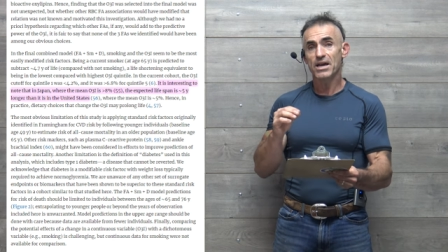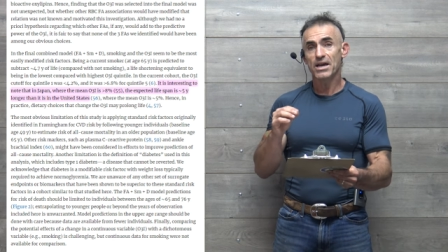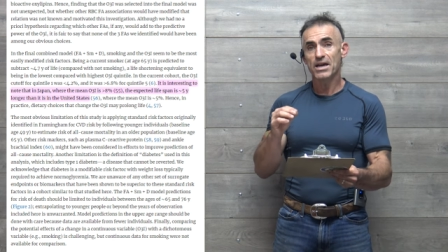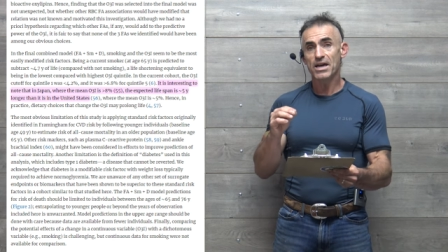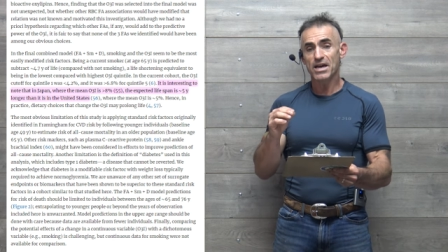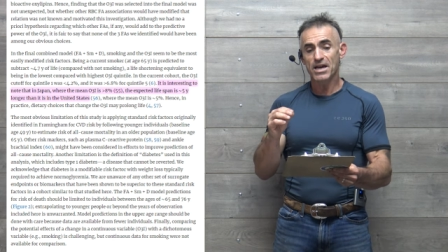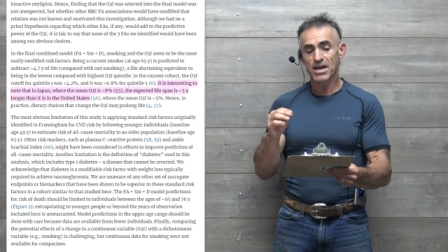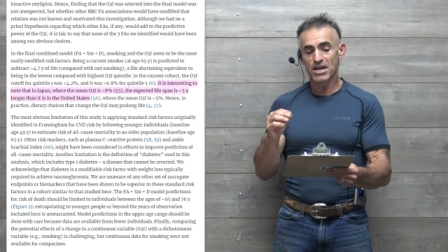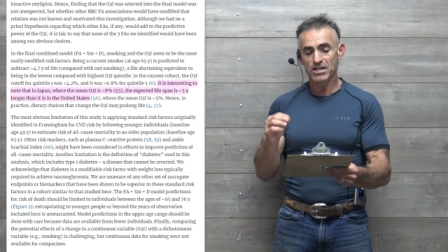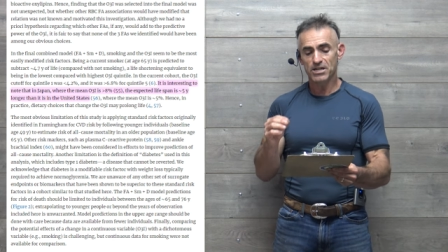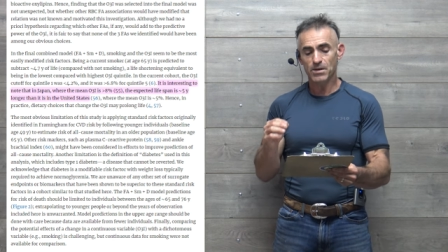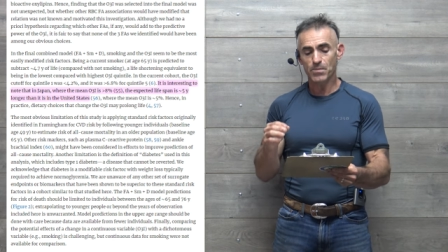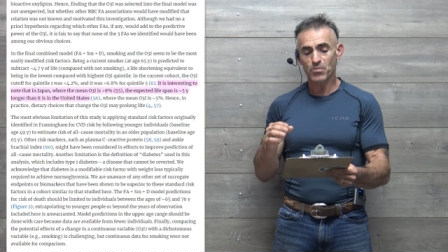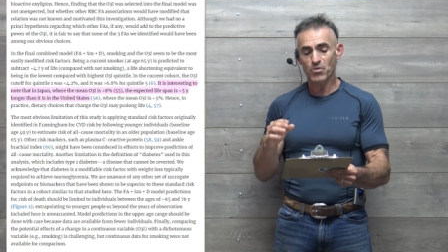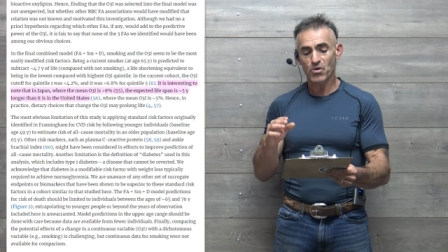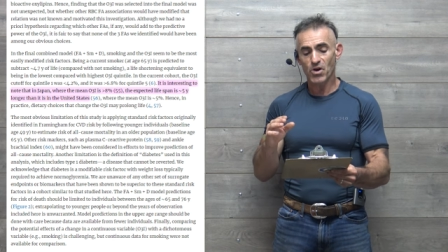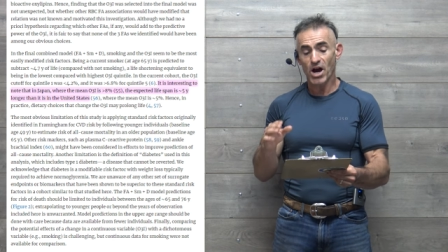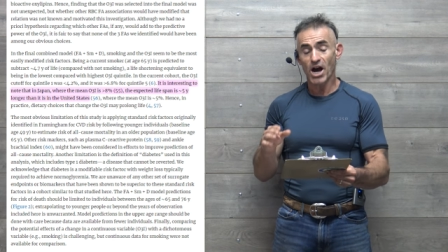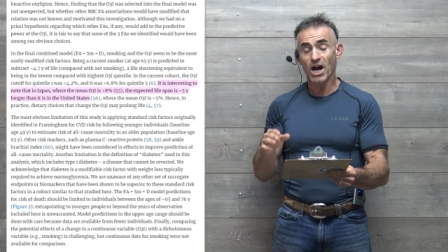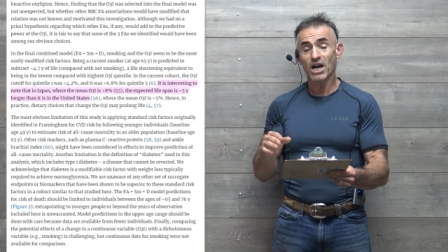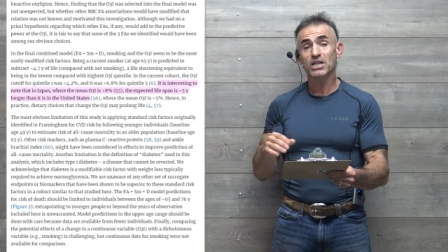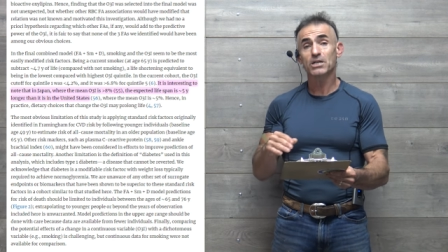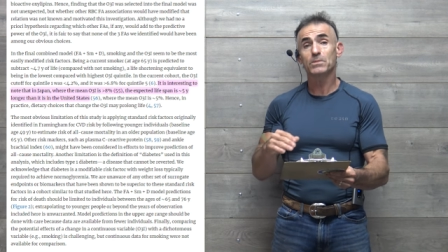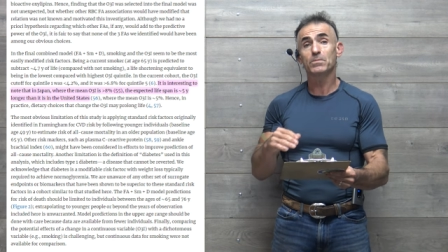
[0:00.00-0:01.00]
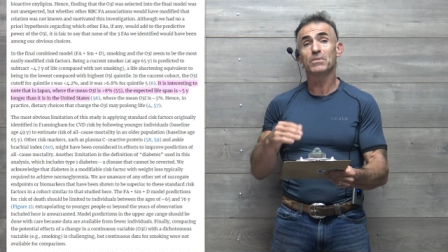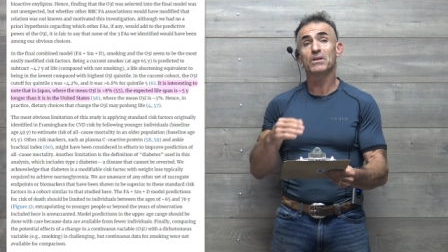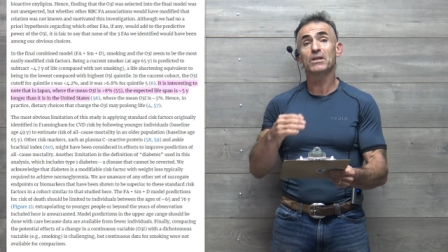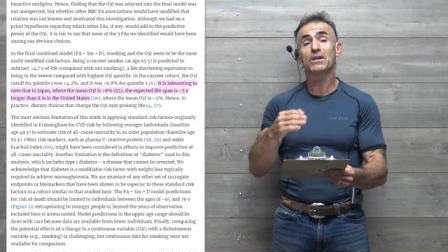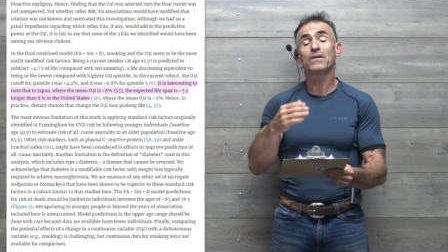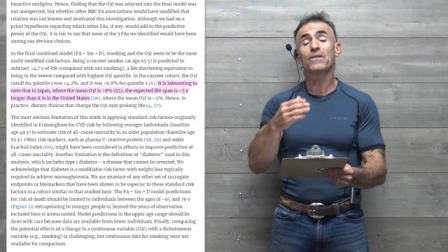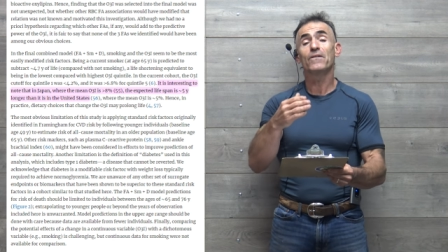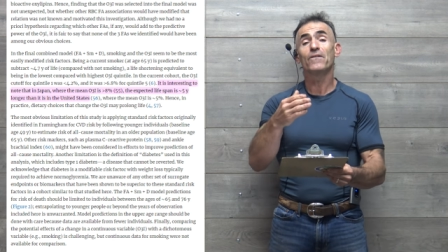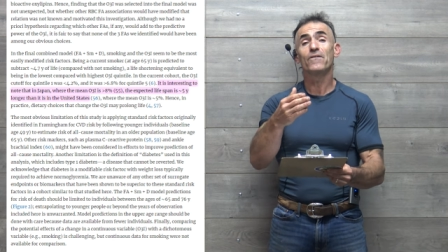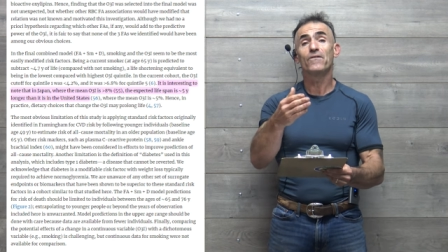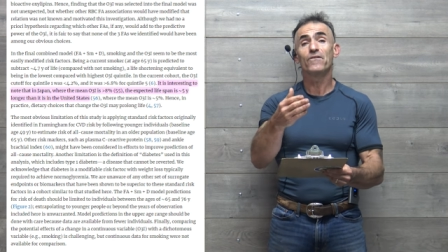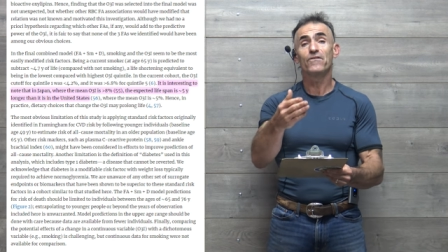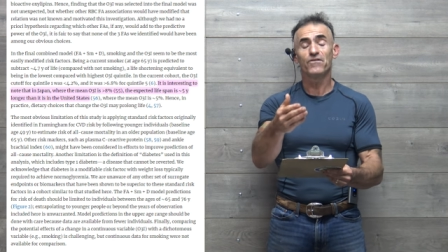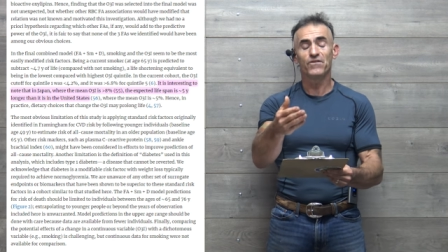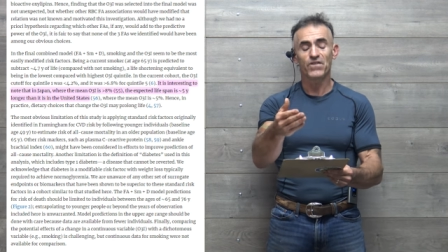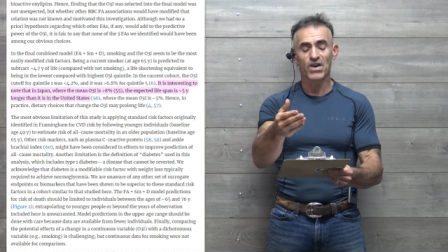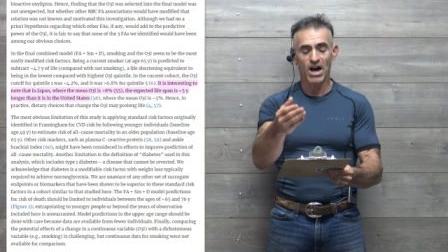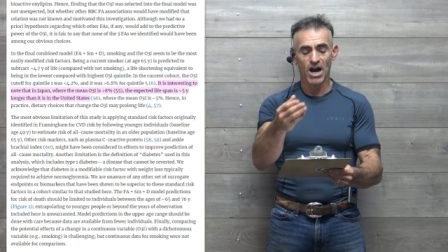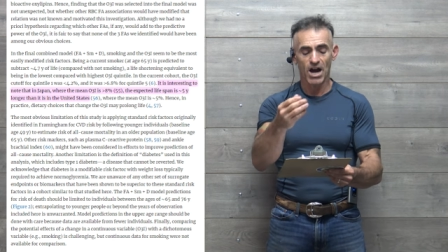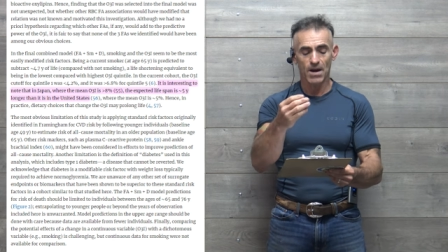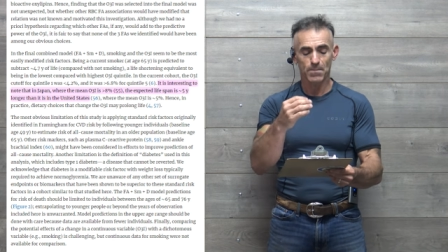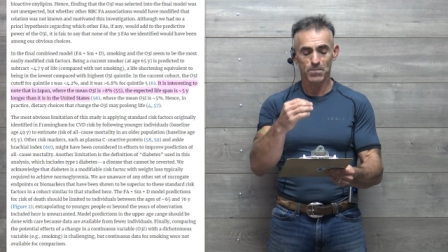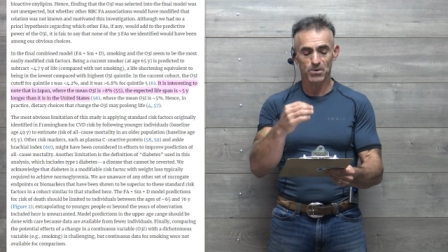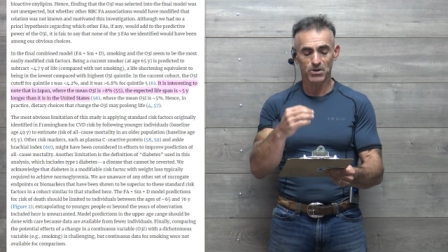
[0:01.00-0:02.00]
is approximately
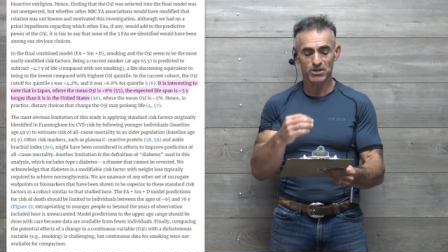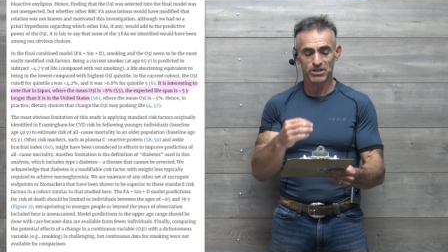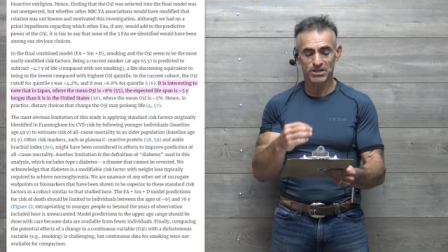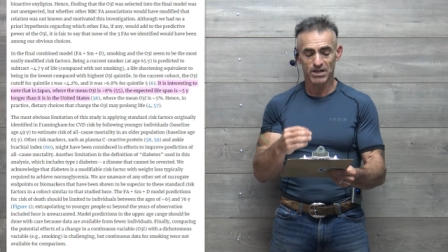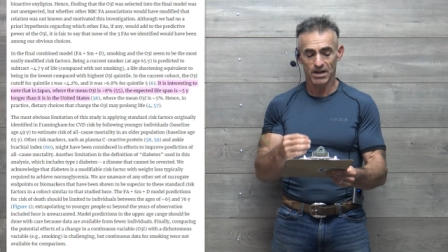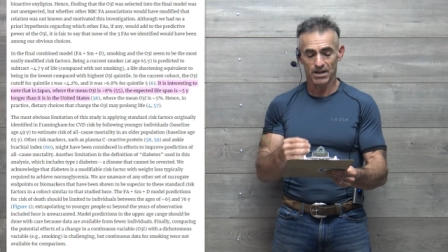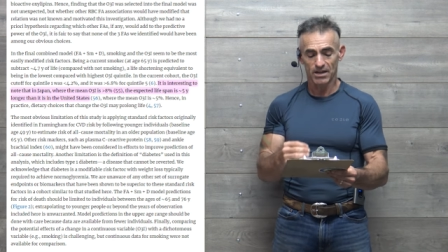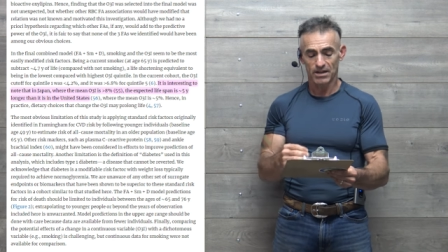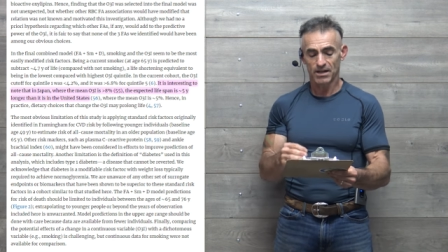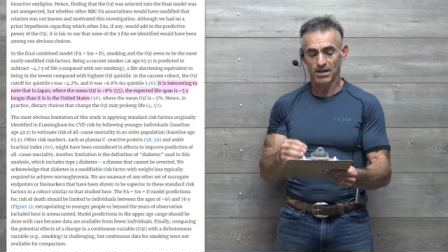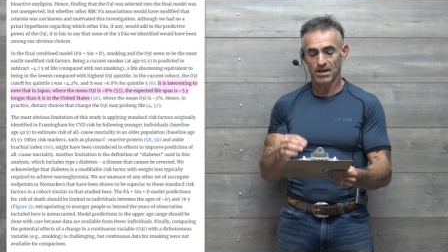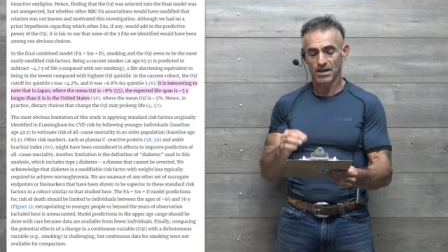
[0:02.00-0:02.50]
5%.